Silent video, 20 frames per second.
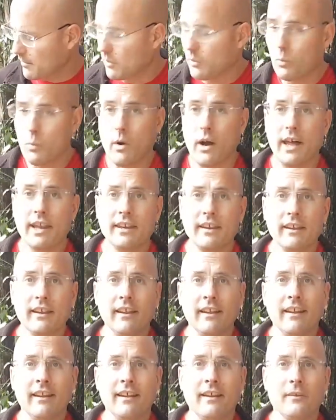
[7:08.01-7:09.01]
One,
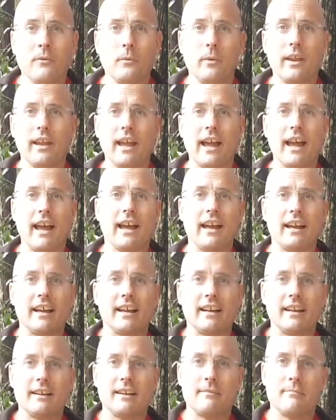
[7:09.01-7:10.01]
we
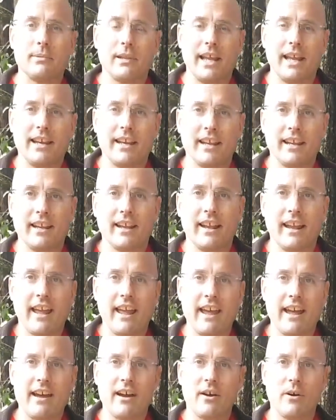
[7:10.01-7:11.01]
are planning
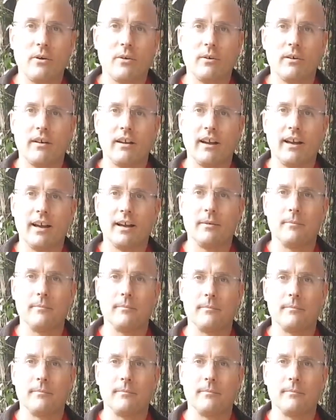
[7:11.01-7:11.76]
our